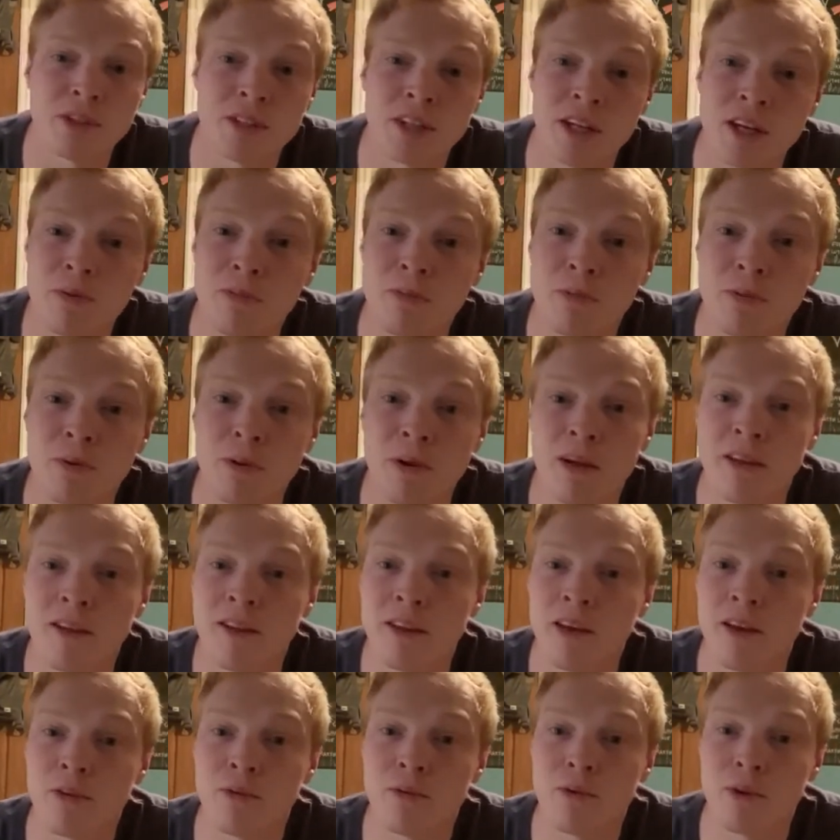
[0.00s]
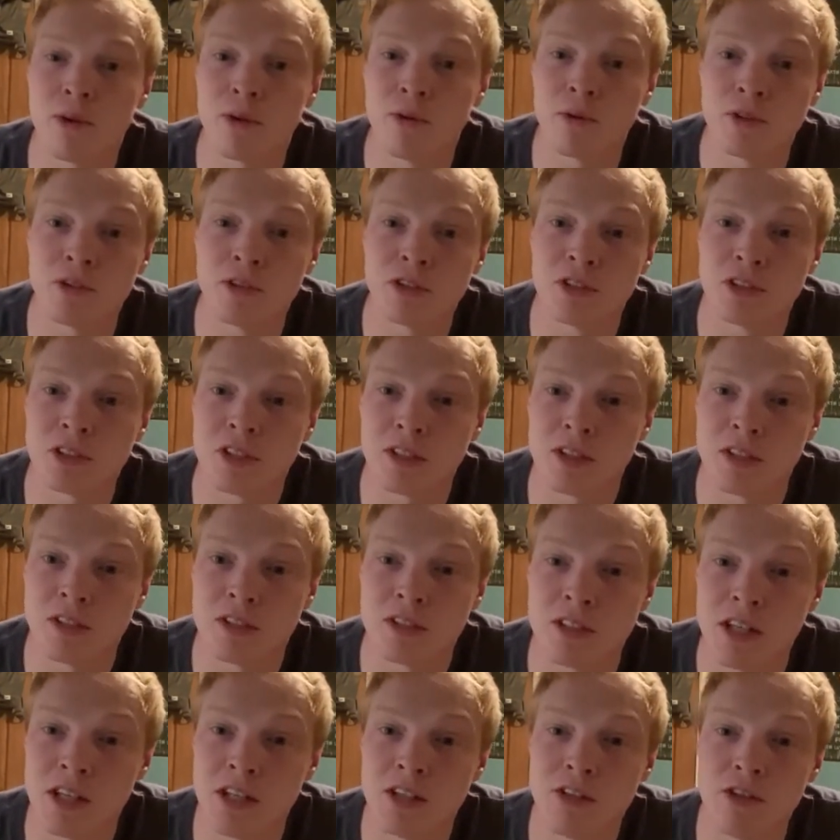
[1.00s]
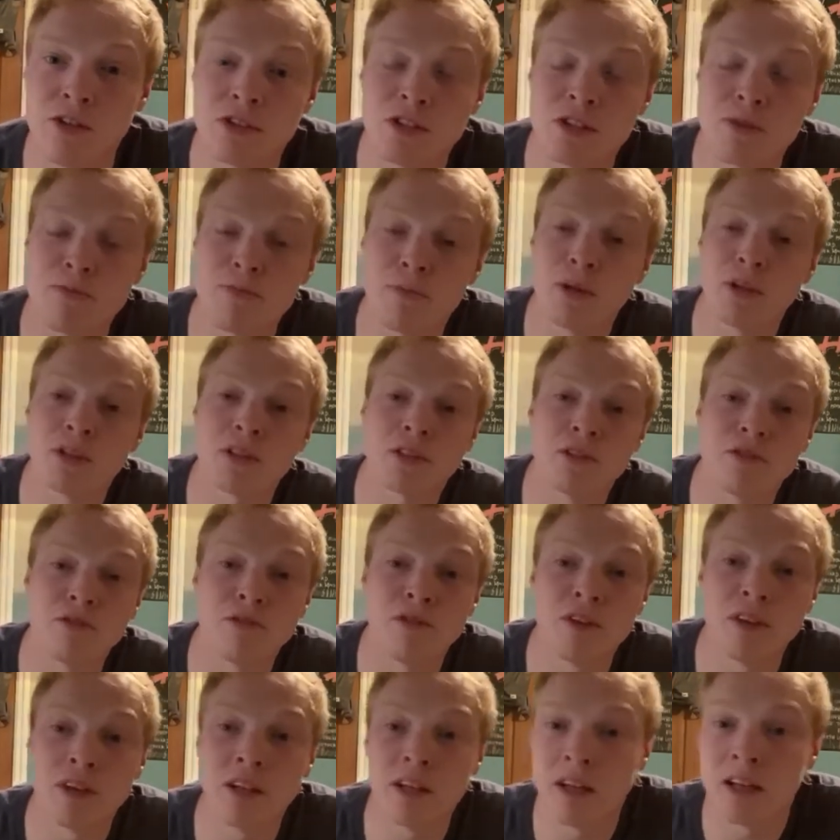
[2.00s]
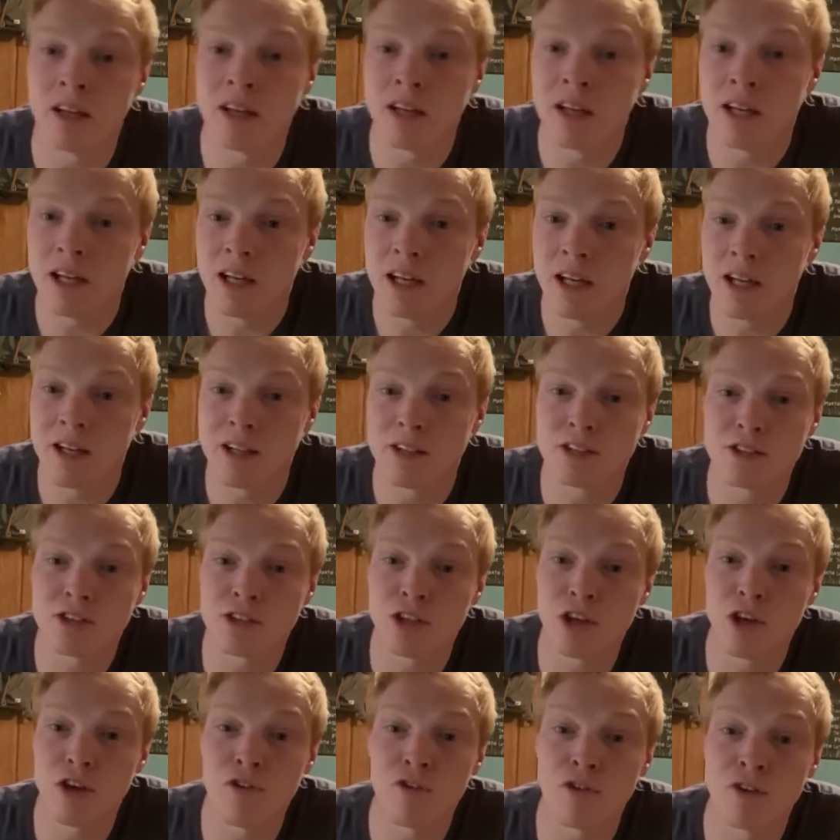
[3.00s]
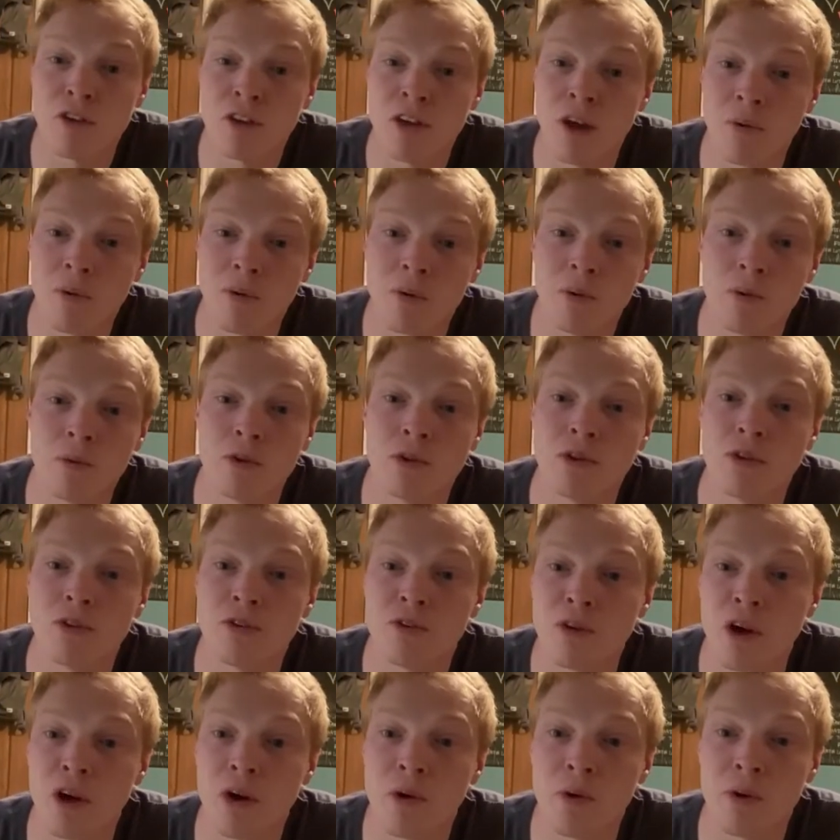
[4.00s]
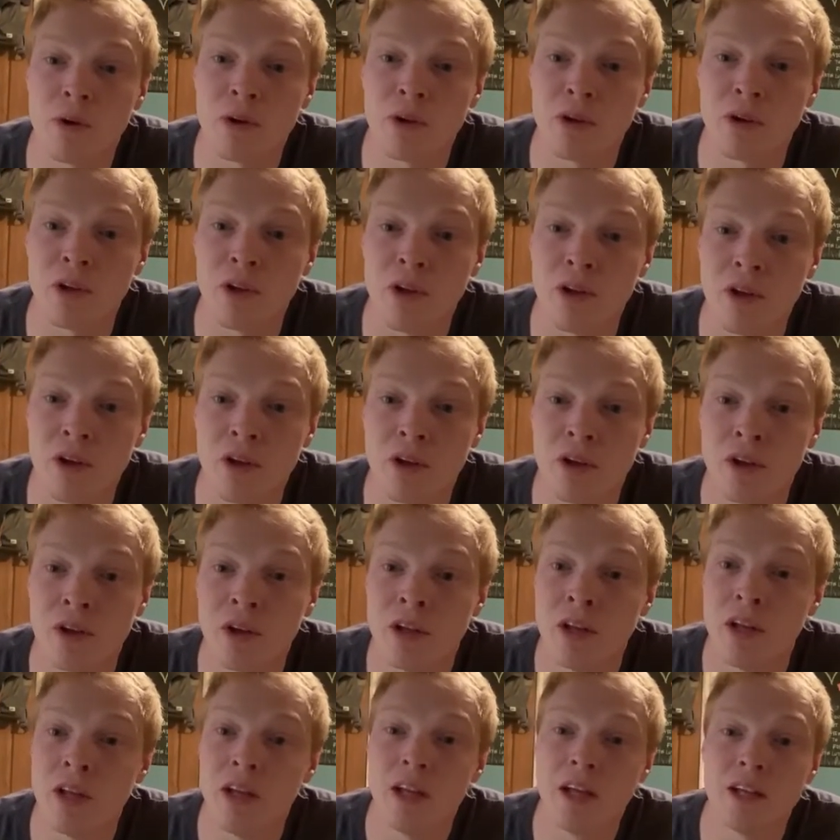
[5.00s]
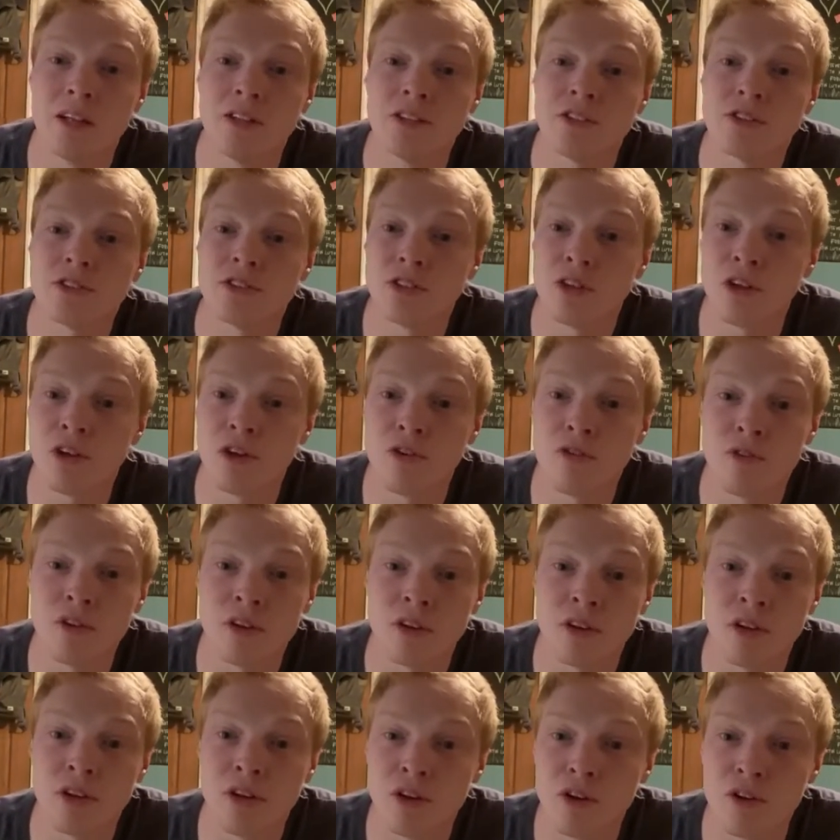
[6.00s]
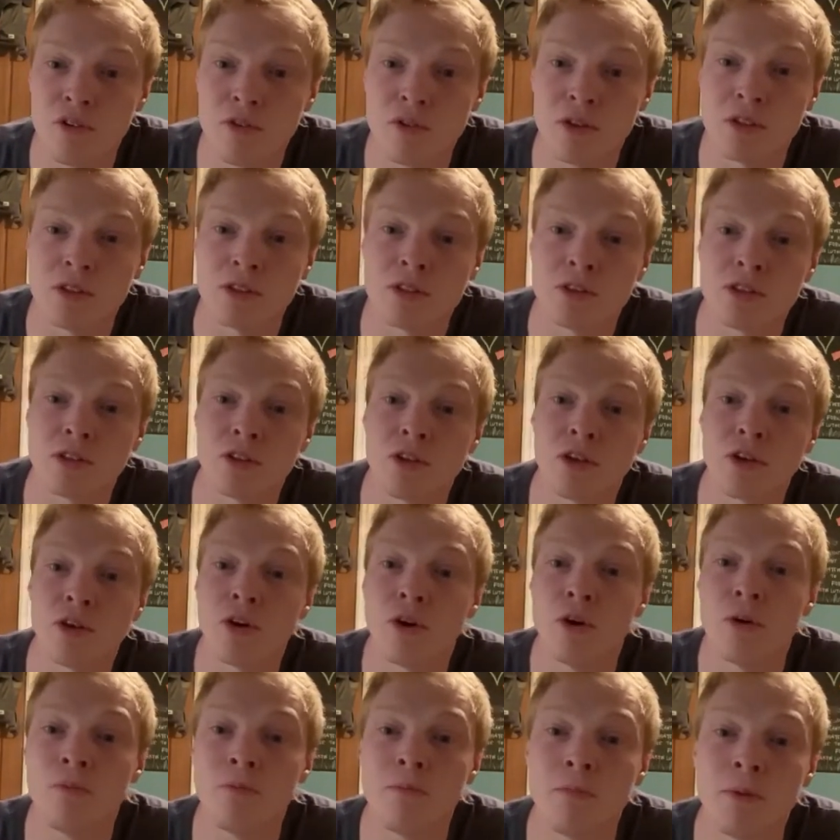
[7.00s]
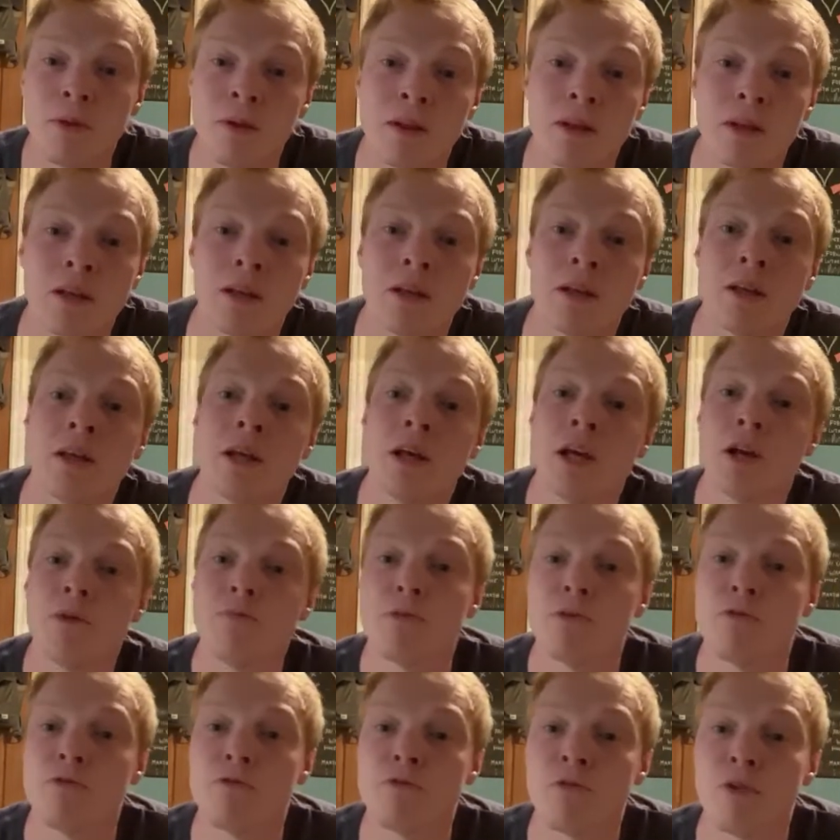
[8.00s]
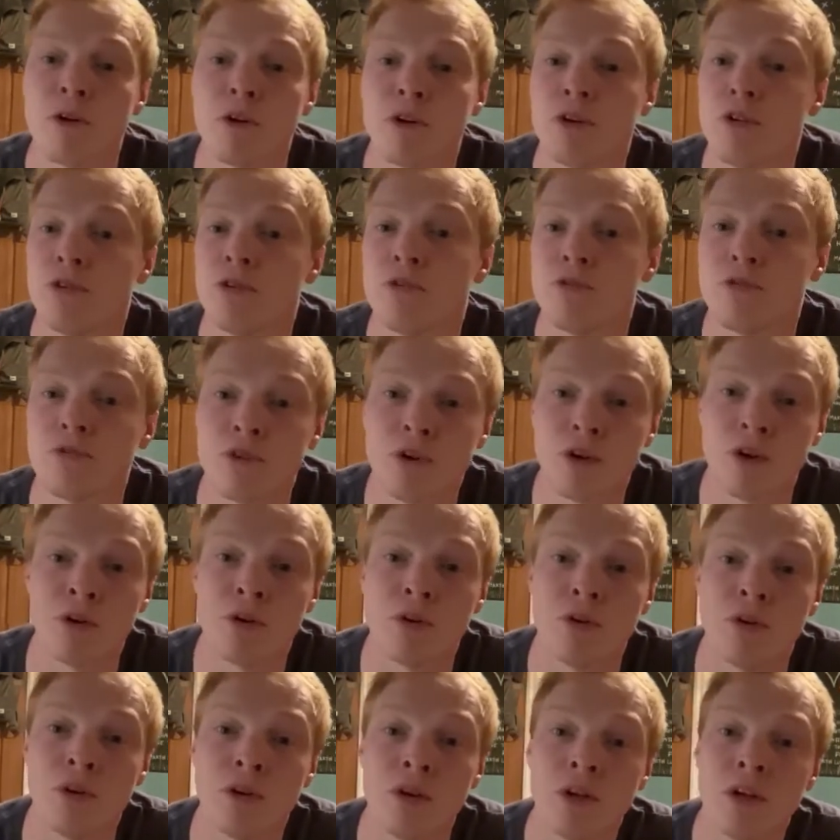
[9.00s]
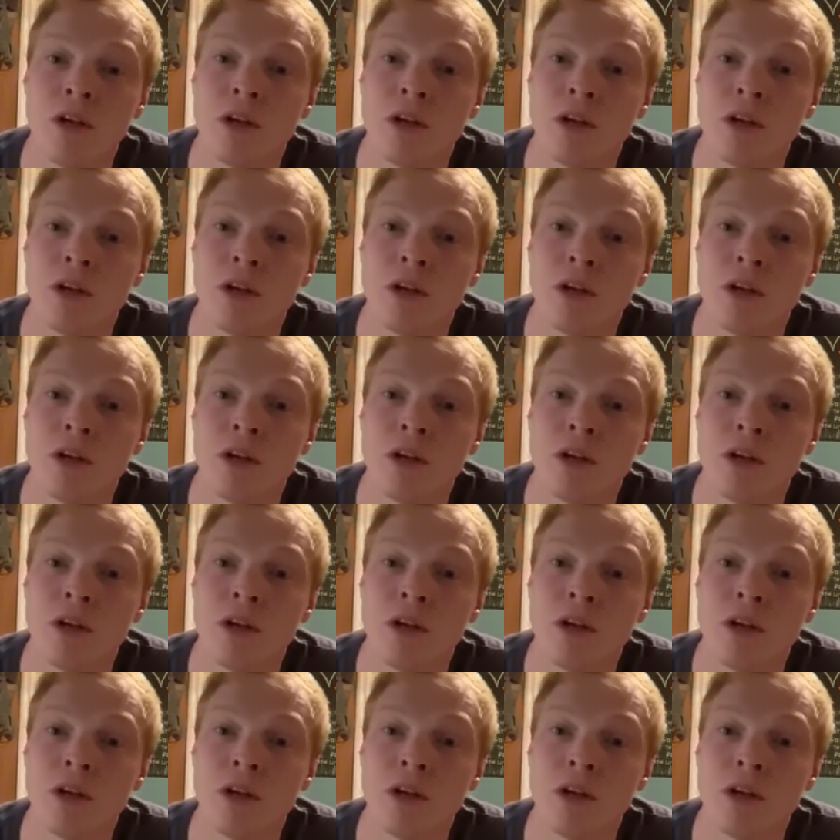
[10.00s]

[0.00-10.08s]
And I pray that we would just continue to persevere in serving, that we would grow and learn in serving others humbly before your throne,